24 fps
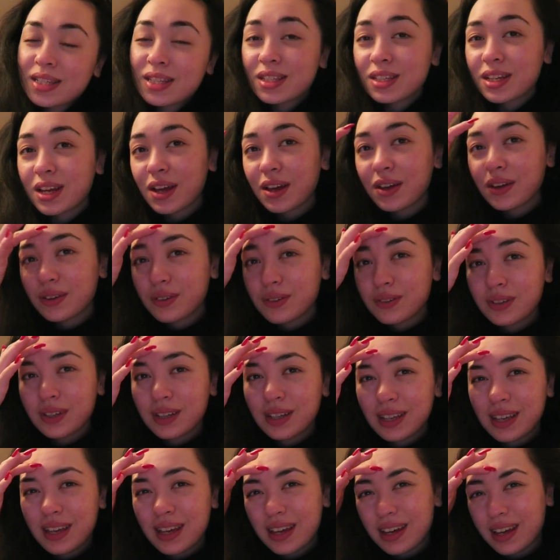So
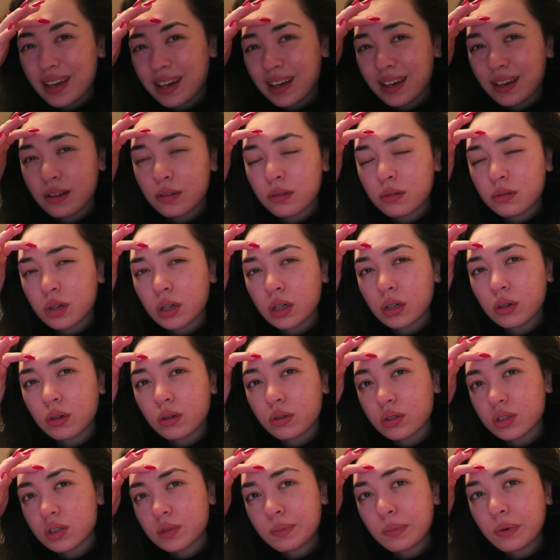yeah. Oh, I
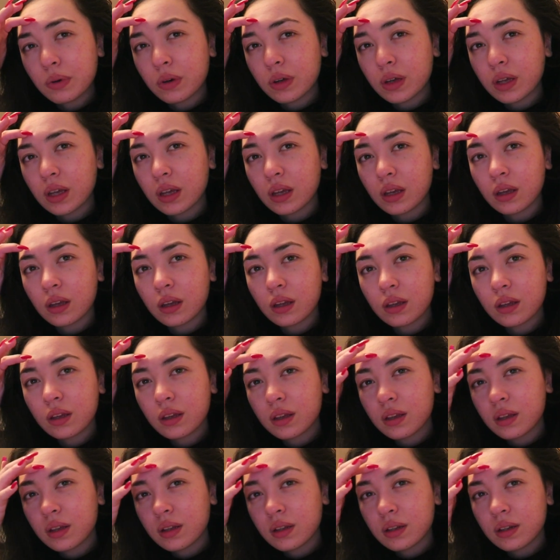got a spot here.
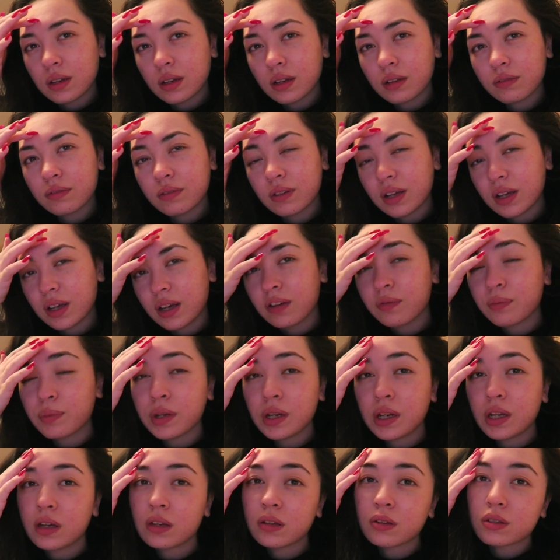Lovely. I've
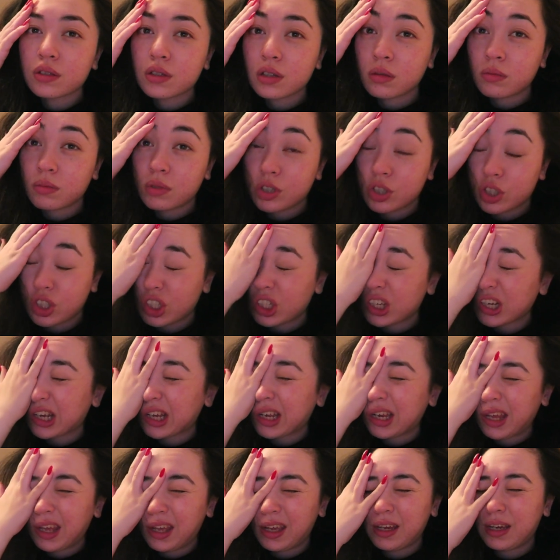been eating so much
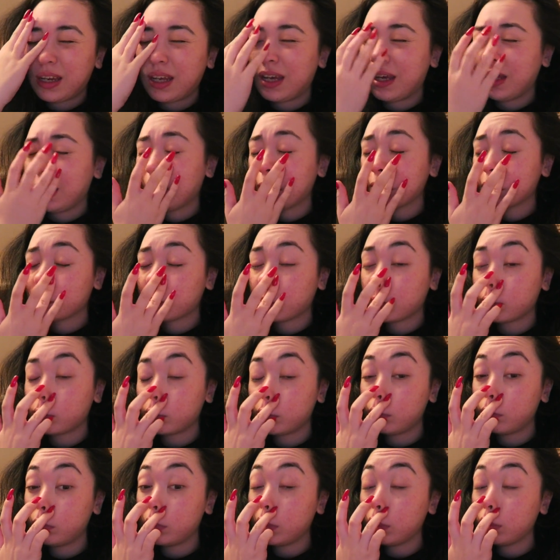sugar lately. That's
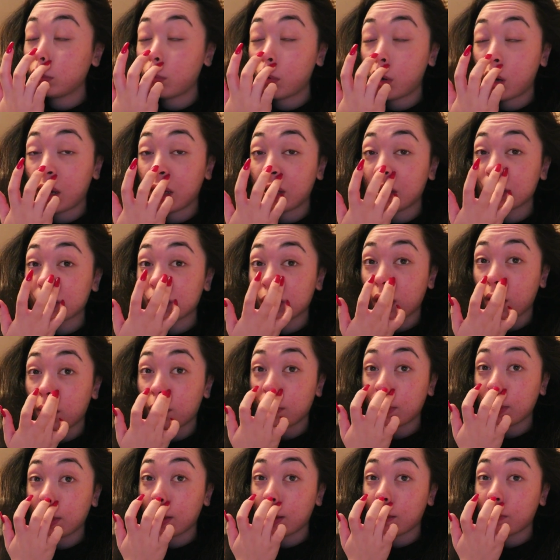probably why it's
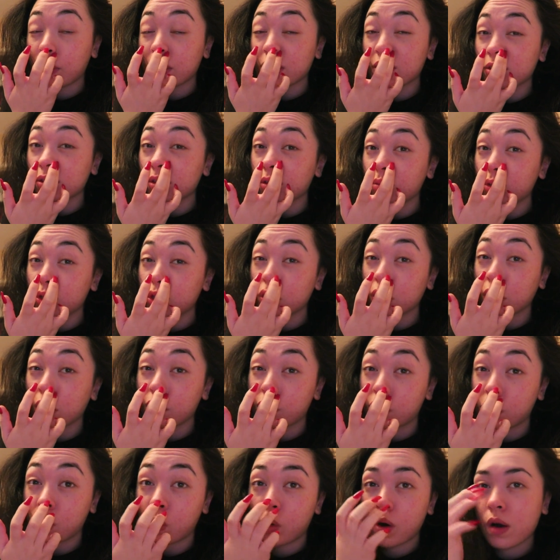coming up. I stopped
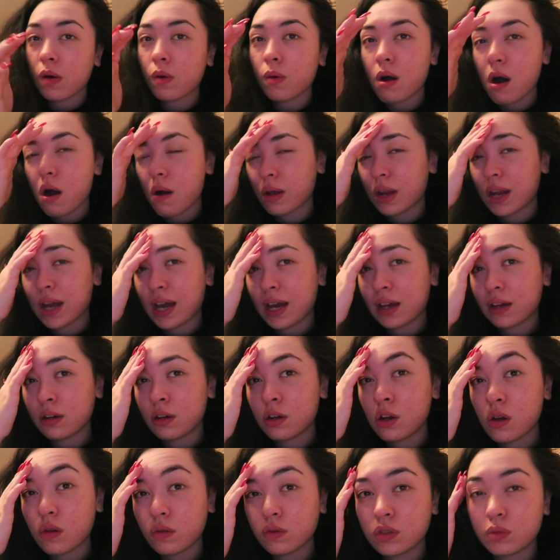sugar for quite a while and I had
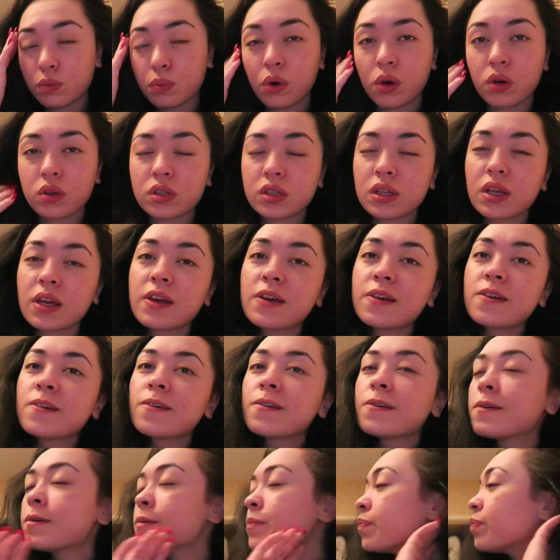no spots,
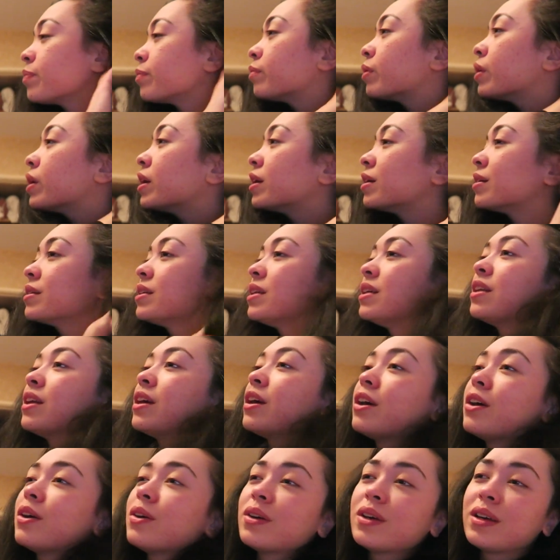but you
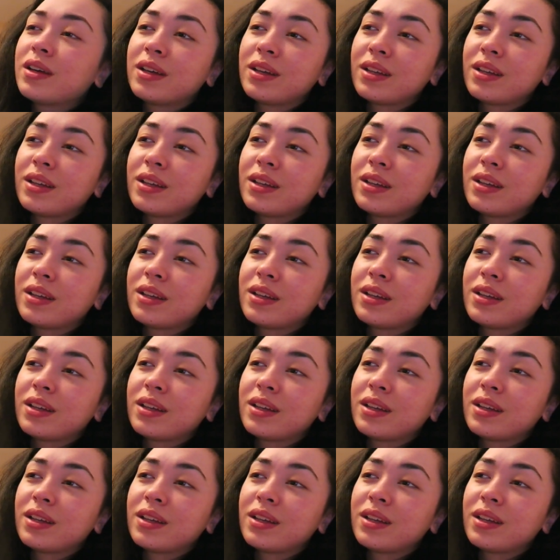know,